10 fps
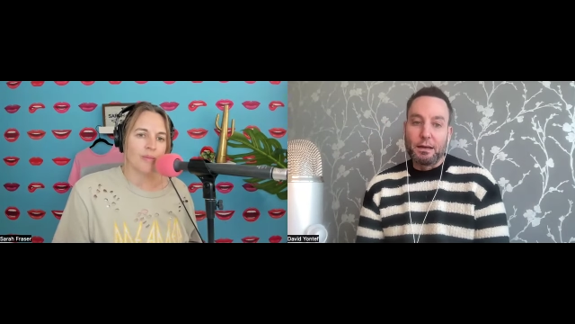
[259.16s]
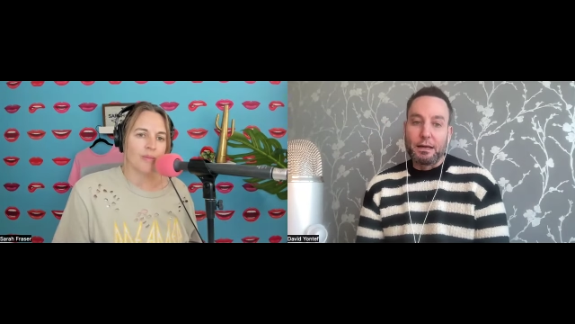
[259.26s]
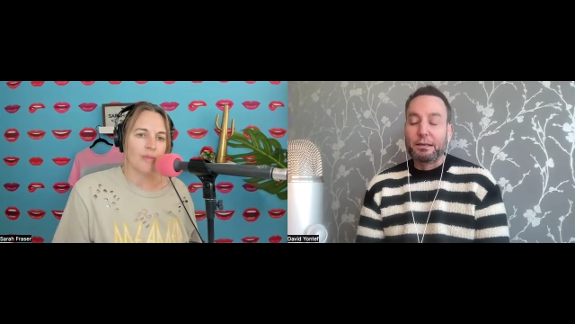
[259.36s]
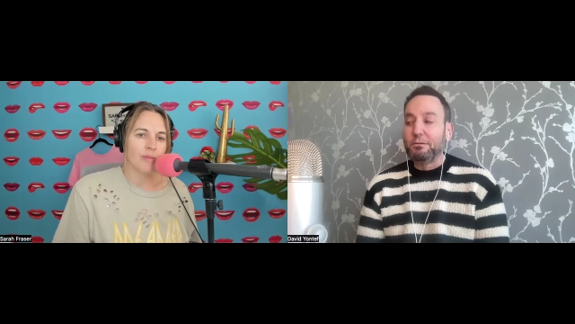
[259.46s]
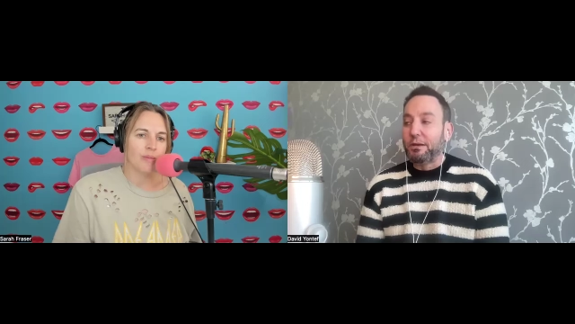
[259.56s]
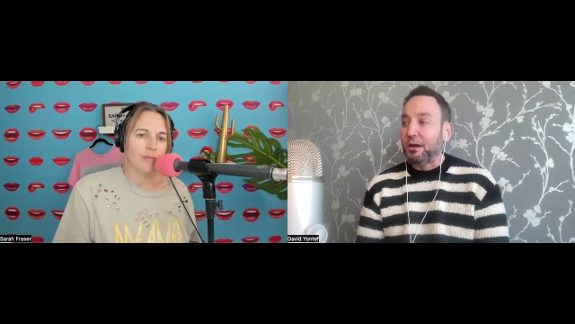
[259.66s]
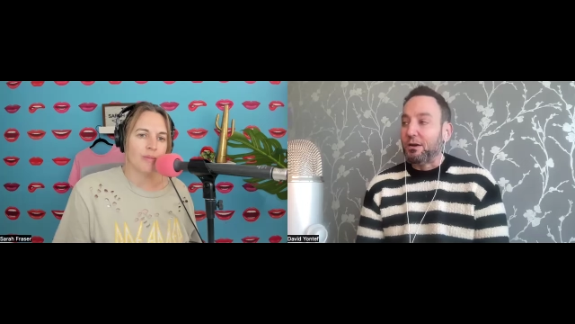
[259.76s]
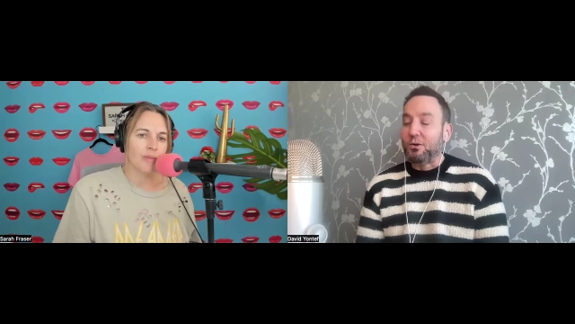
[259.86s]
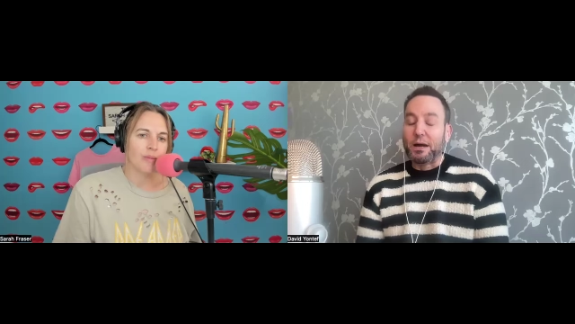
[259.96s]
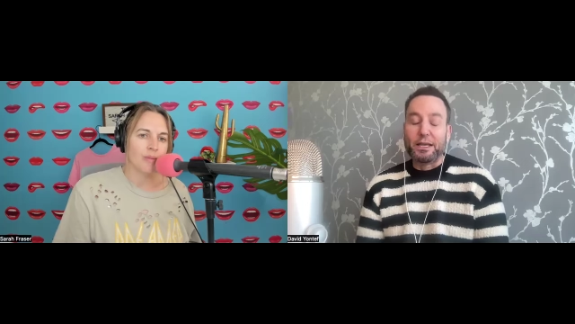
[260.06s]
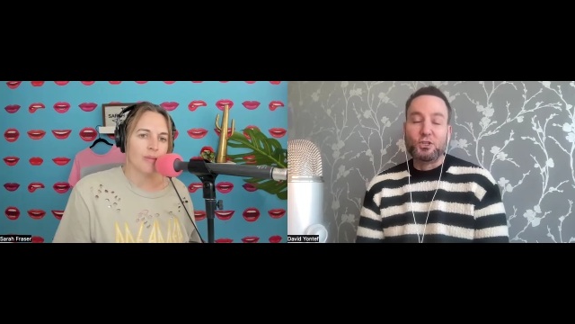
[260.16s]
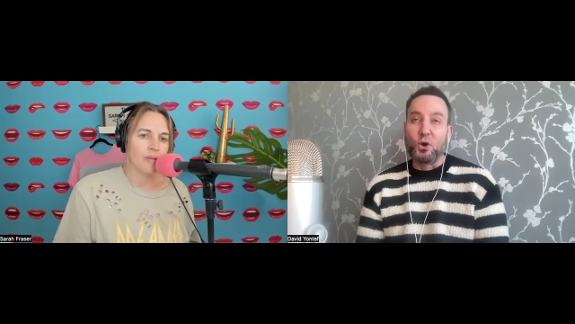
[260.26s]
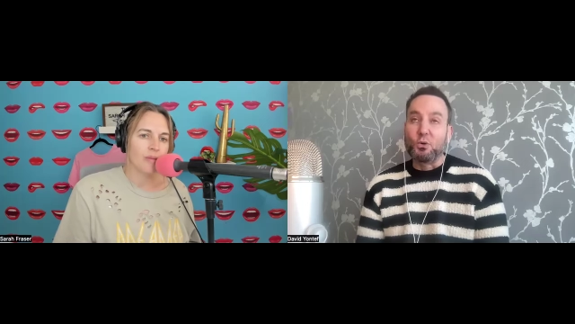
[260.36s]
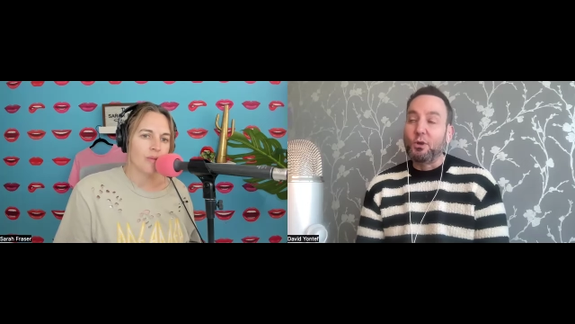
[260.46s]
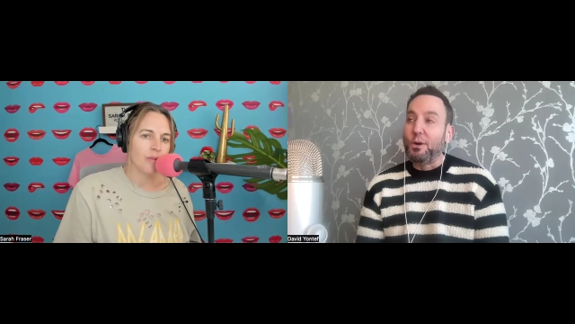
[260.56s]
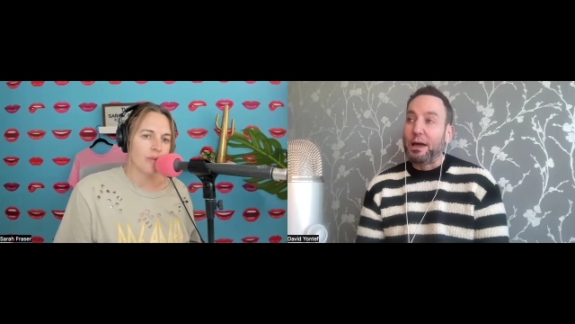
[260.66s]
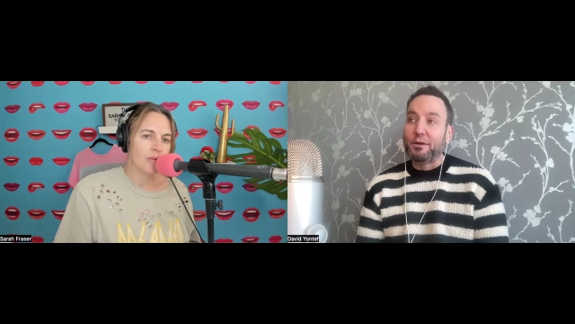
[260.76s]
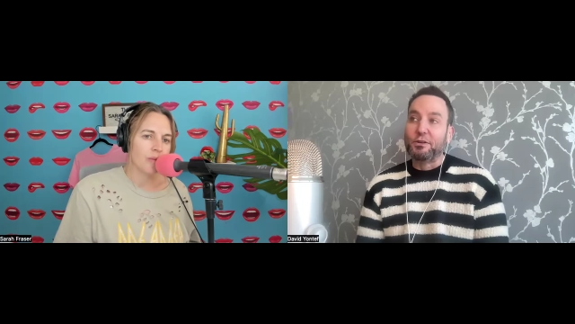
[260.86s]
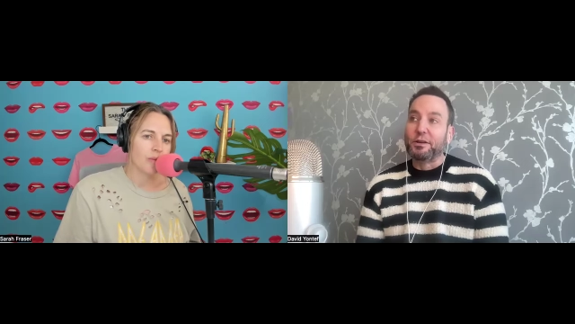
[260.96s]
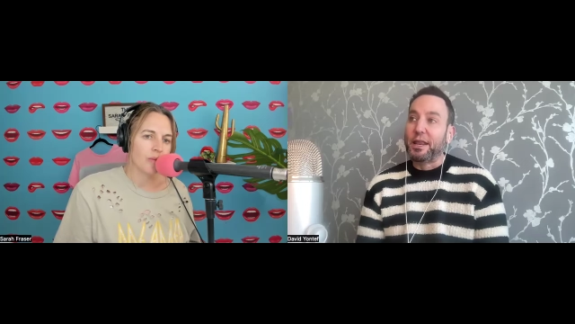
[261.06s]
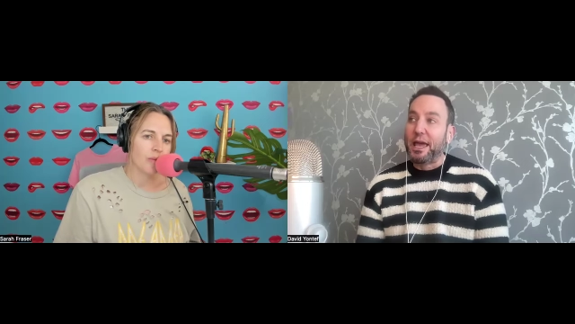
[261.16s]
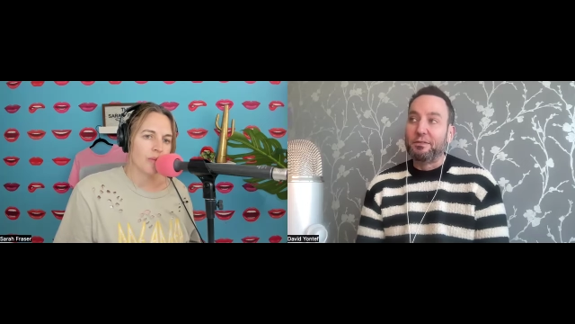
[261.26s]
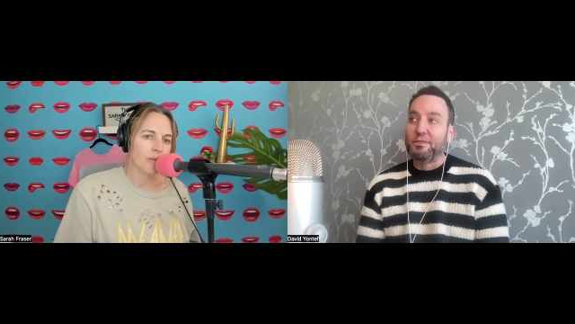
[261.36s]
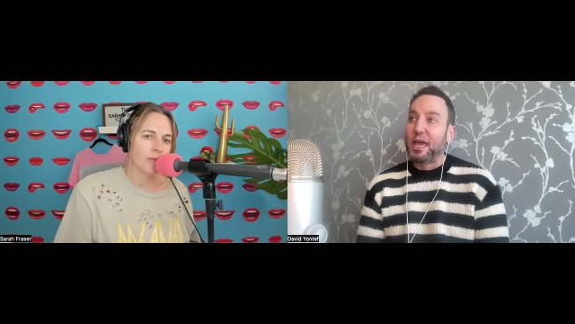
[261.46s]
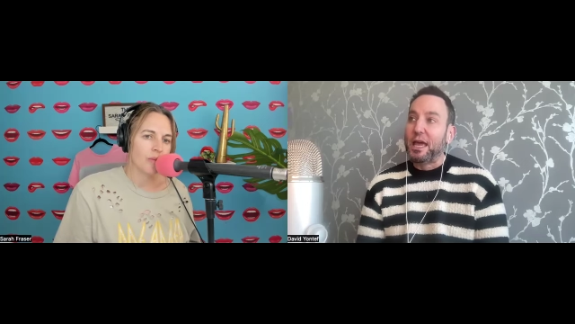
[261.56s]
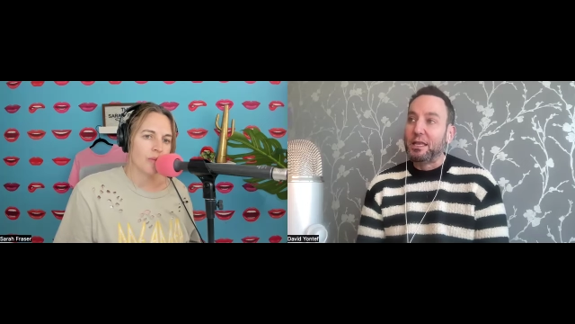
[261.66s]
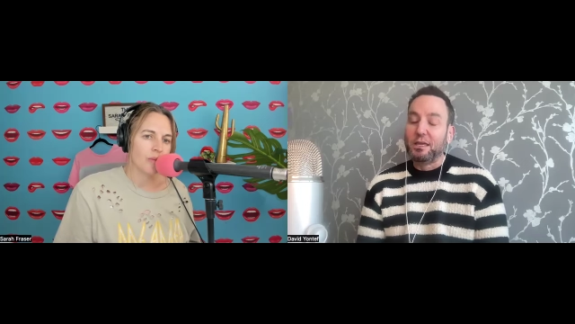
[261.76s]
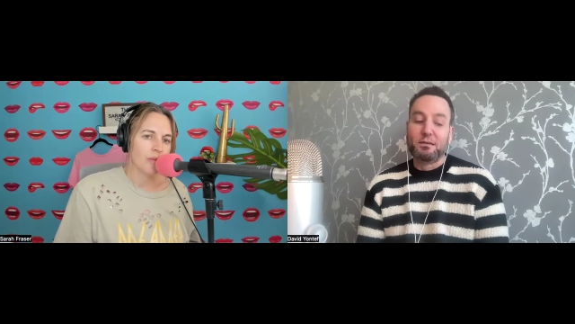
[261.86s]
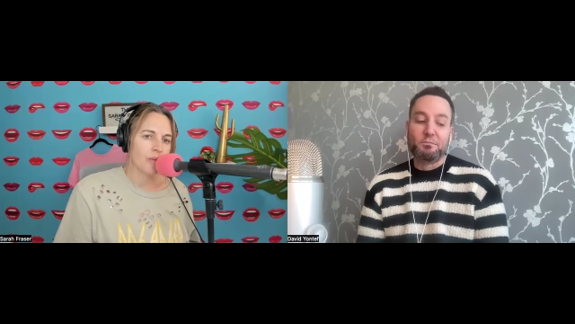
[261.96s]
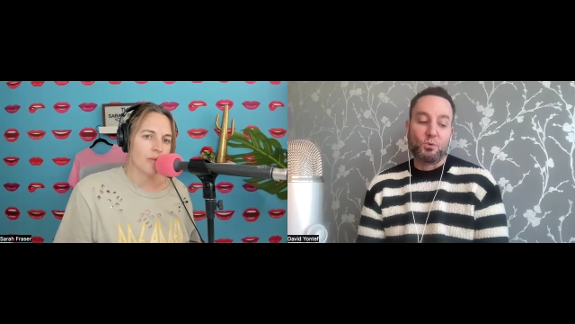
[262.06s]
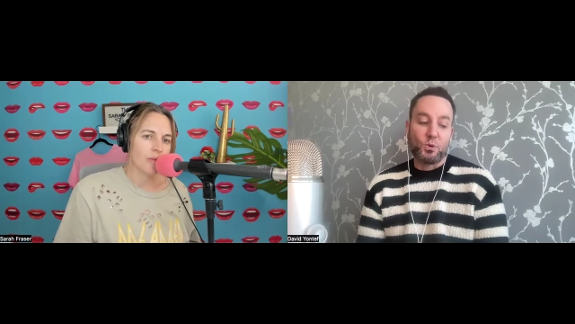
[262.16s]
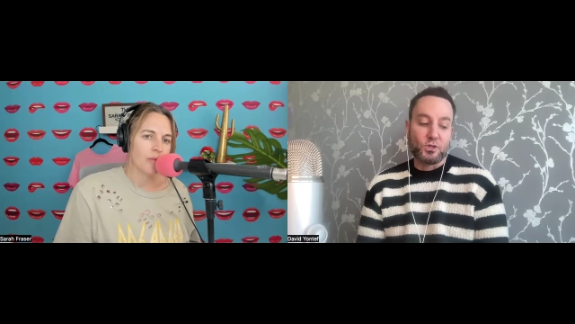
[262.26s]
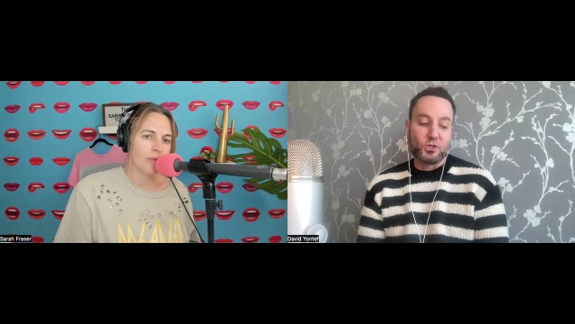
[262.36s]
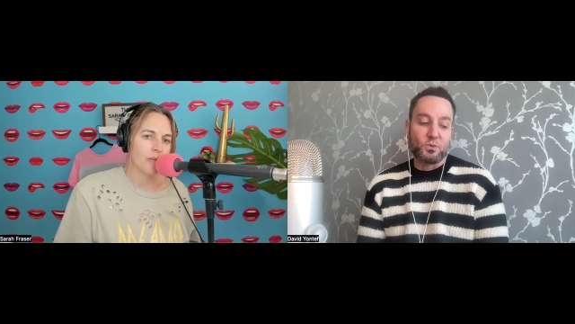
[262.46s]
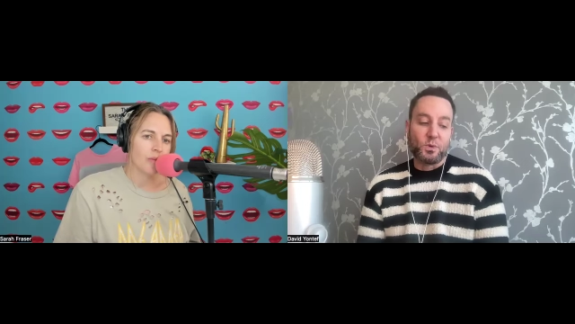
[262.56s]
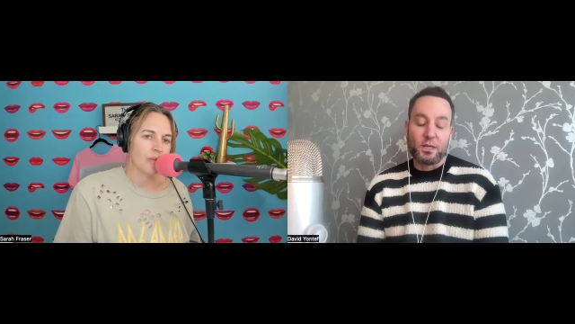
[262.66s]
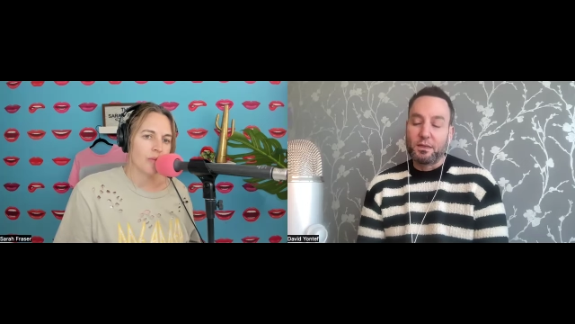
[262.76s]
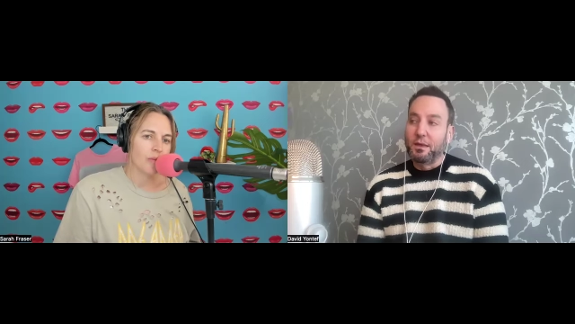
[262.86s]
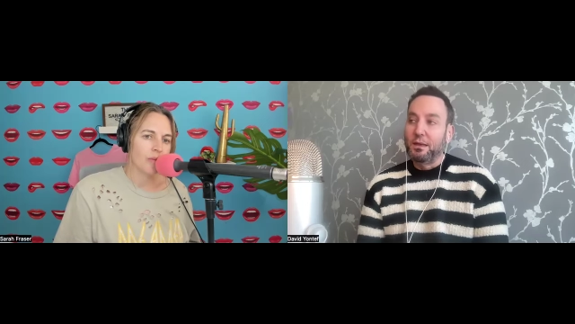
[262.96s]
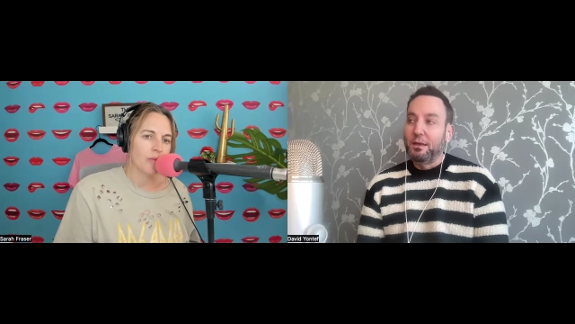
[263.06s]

Speaker 1: I don't know. I don't know how you're going to have Kenya and Porsha with